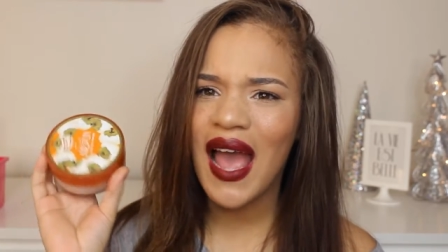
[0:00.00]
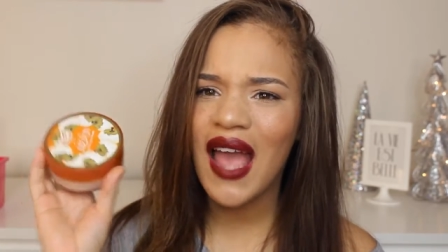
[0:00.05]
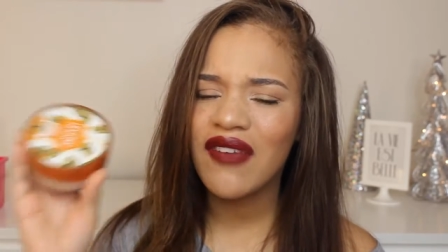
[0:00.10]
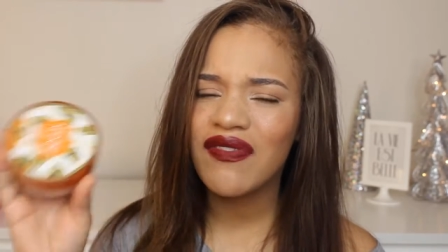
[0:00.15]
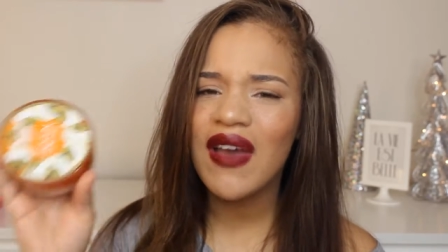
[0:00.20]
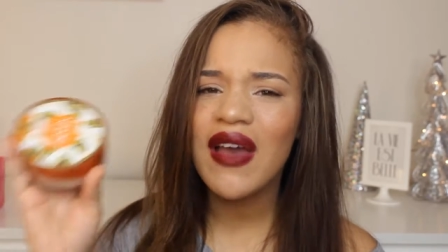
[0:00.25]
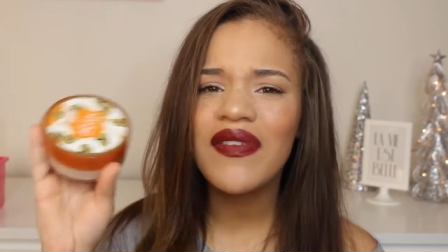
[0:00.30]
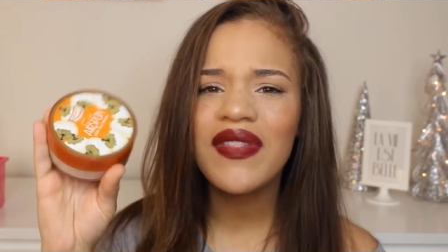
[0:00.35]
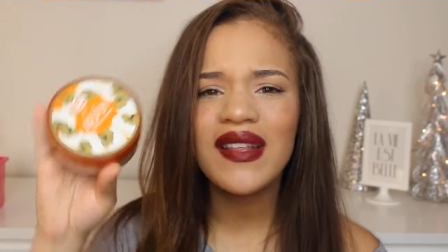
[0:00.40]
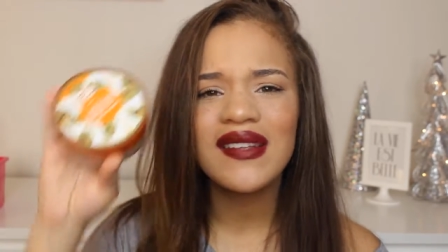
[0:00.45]
I
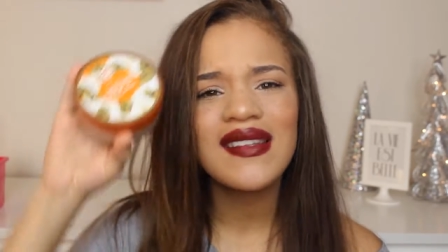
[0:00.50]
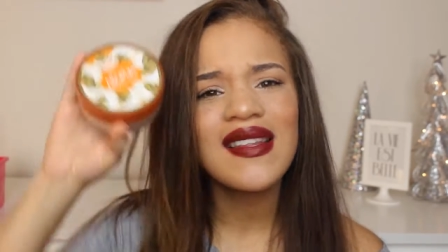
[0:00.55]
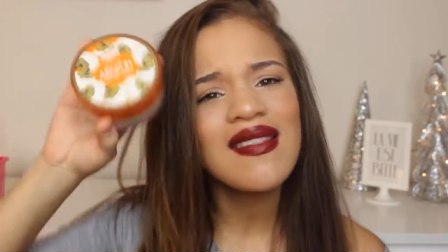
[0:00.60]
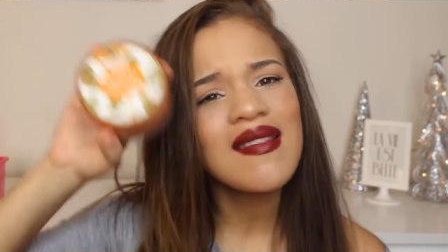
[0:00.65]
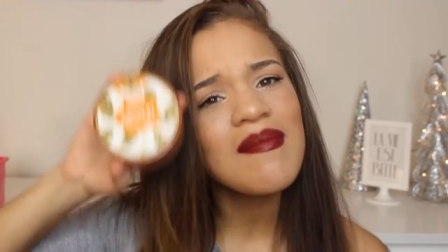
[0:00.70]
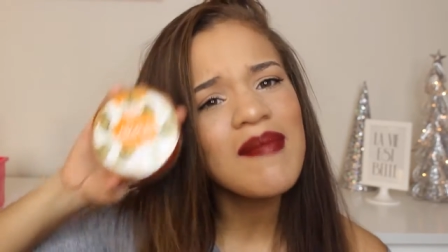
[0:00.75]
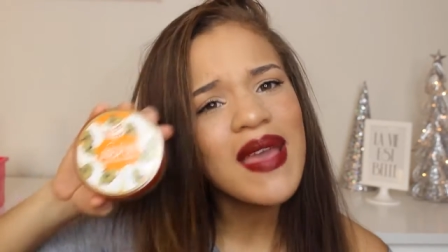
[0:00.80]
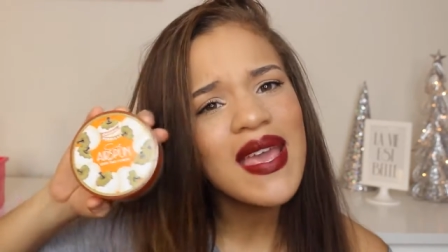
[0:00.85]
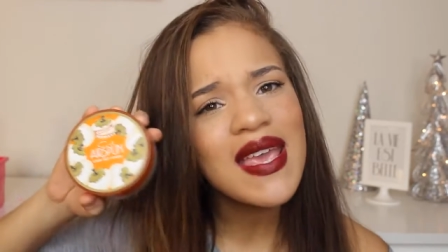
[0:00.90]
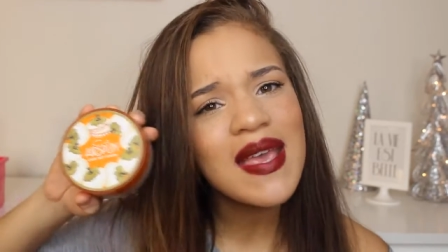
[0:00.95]
found this
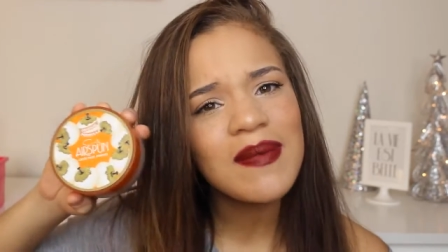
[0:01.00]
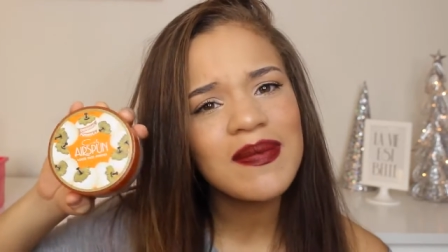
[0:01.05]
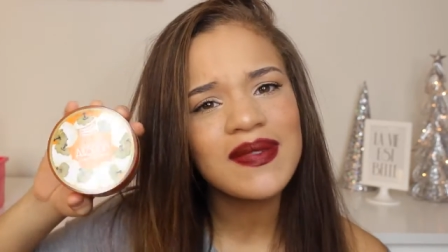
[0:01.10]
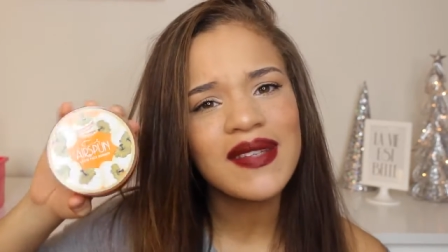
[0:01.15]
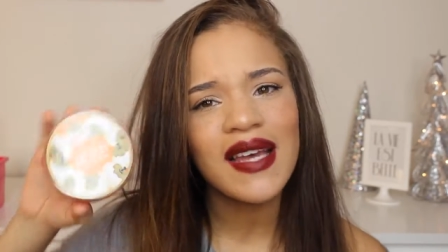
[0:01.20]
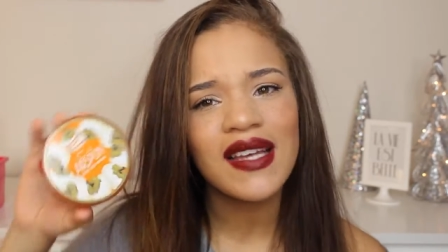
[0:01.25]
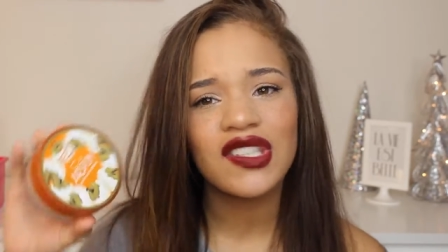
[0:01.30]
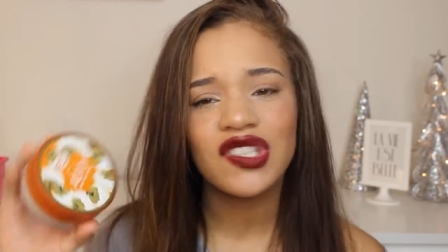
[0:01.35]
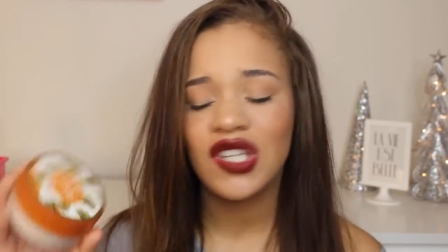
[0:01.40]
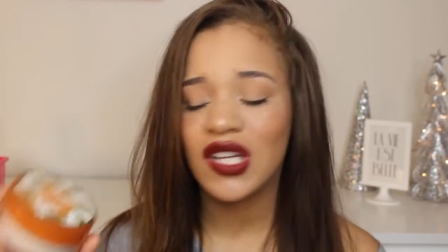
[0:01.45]
in the makeup
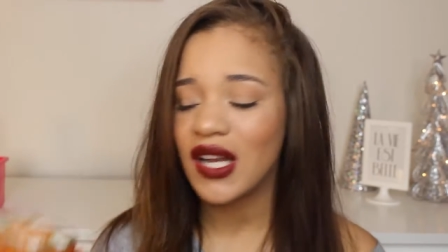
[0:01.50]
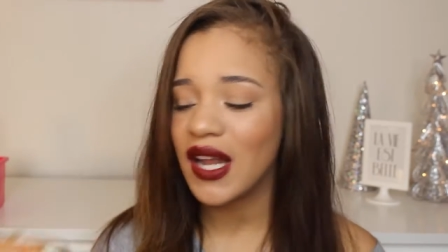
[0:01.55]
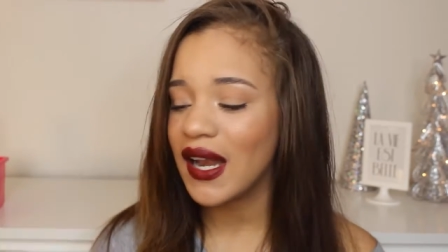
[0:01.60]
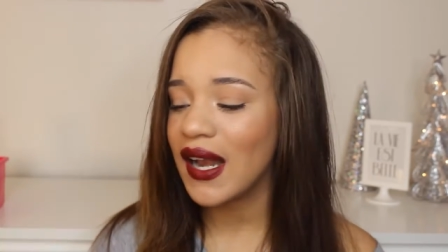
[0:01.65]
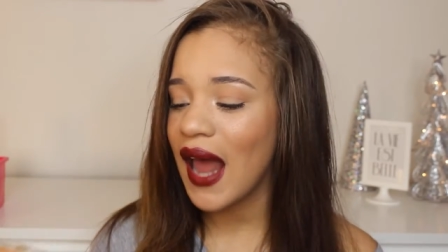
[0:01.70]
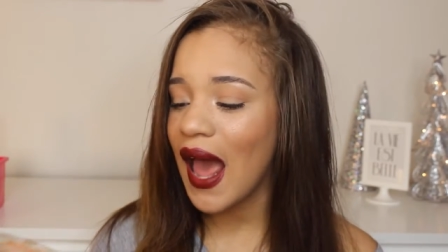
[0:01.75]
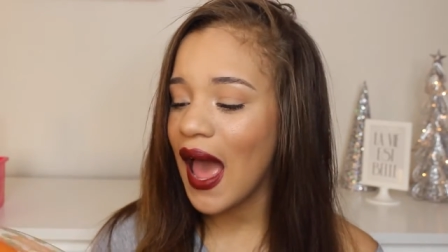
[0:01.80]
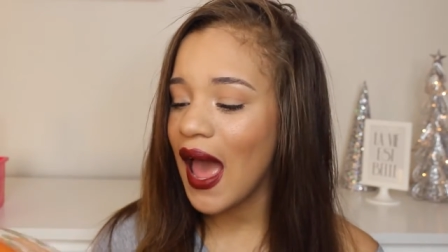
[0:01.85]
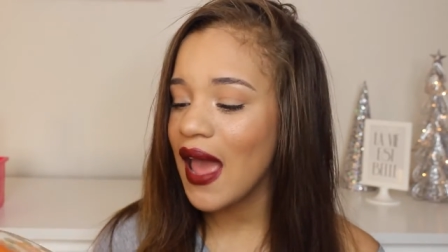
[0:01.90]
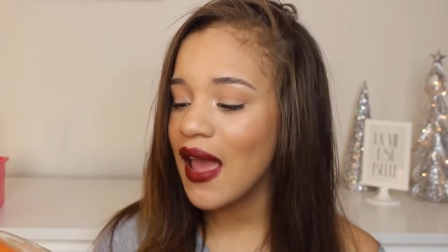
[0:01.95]
section
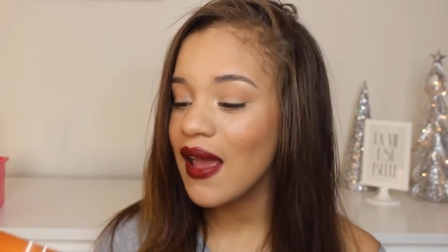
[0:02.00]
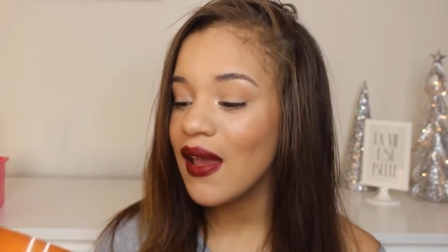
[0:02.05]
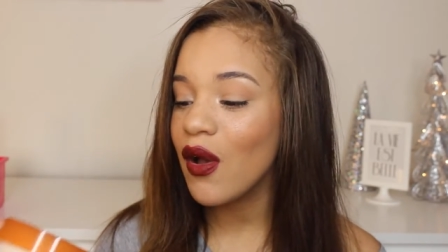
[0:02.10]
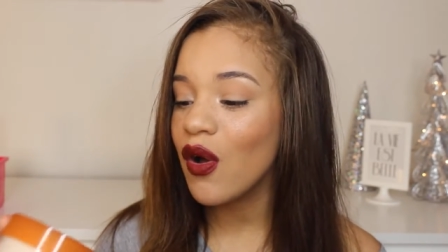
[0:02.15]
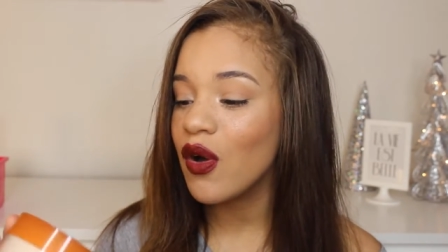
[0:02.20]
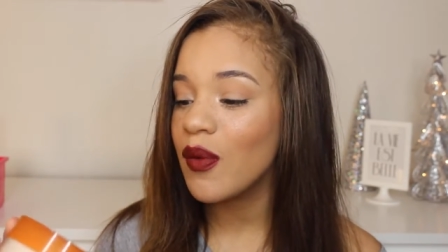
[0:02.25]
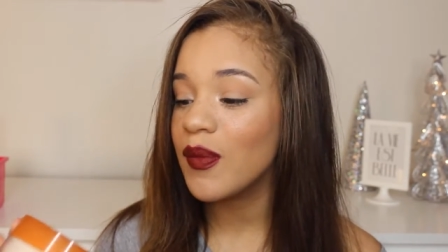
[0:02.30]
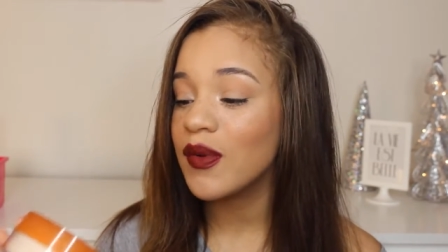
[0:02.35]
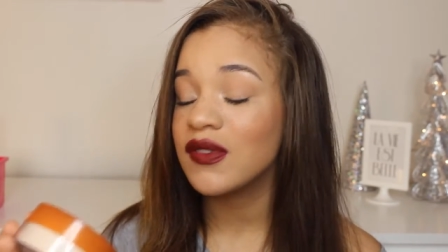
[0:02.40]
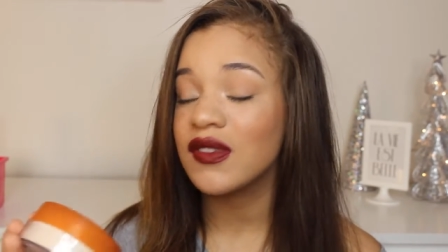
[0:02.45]
and
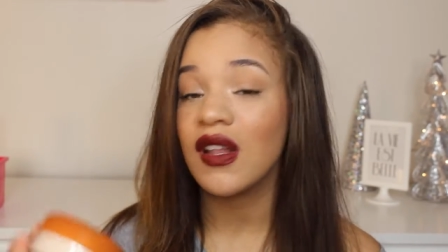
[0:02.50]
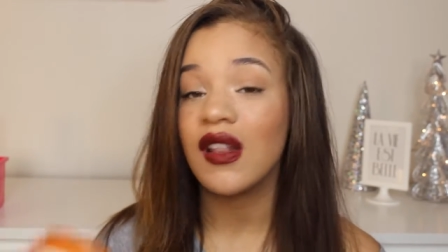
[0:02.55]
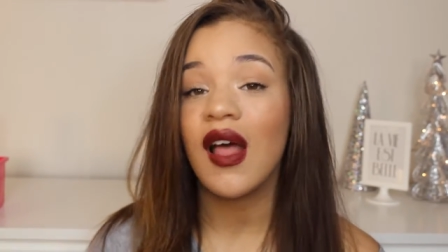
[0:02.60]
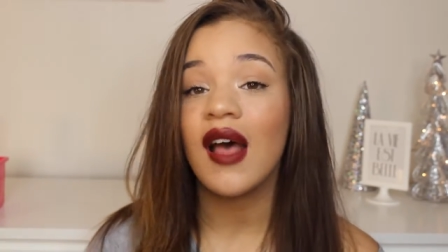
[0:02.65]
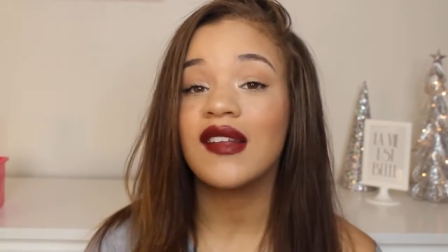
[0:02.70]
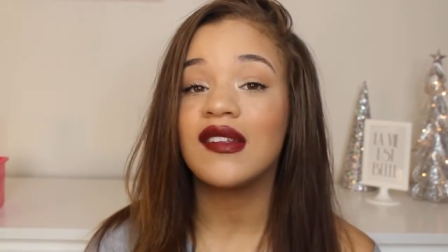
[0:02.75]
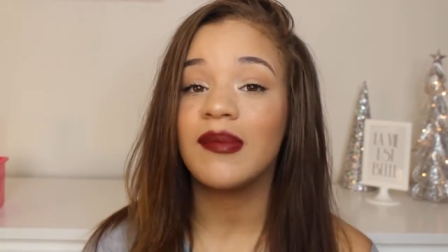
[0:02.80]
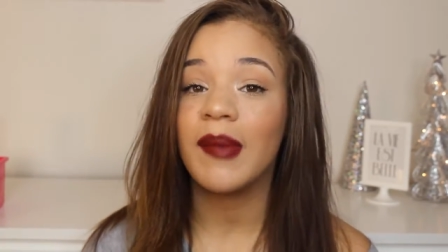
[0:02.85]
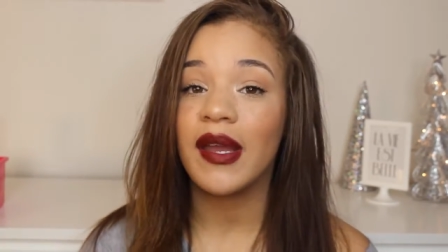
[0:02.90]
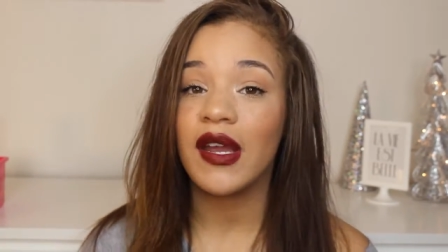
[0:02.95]
I almost
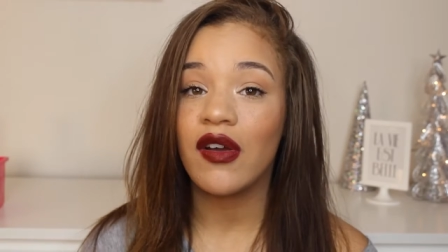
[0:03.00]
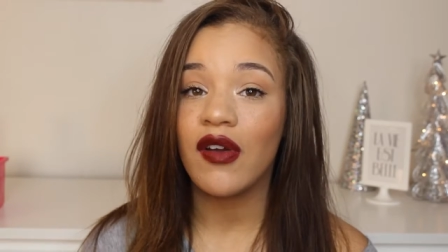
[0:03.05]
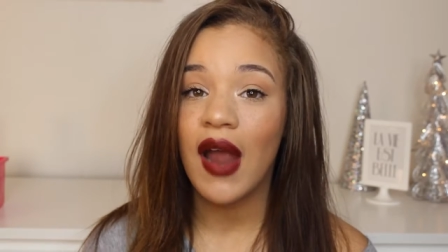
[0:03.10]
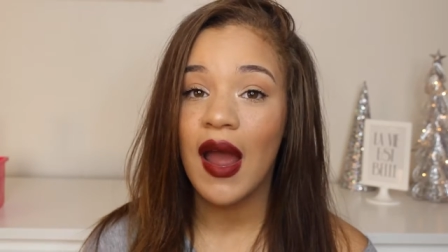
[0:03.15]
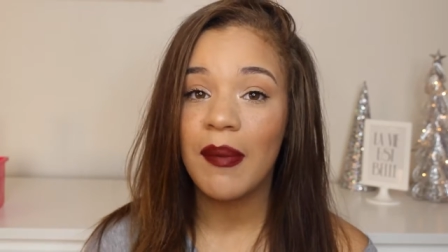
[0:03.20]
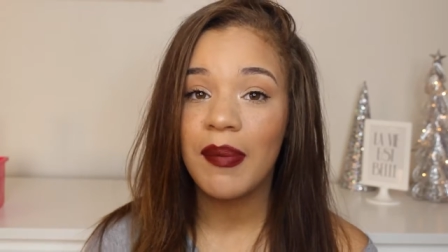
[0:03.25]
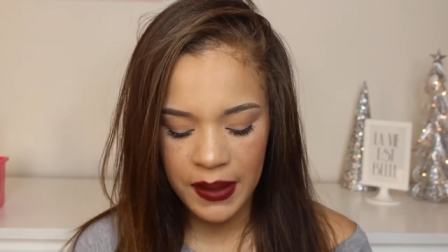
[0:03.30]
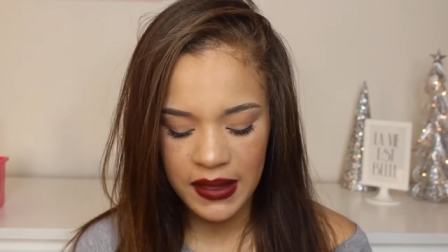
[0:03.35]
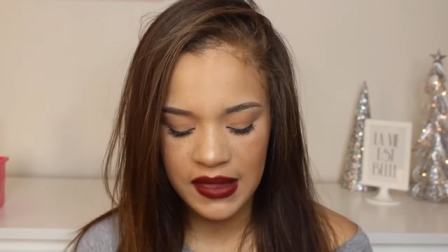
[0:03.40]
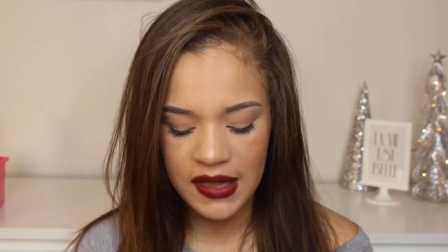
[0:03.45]
lost my crap.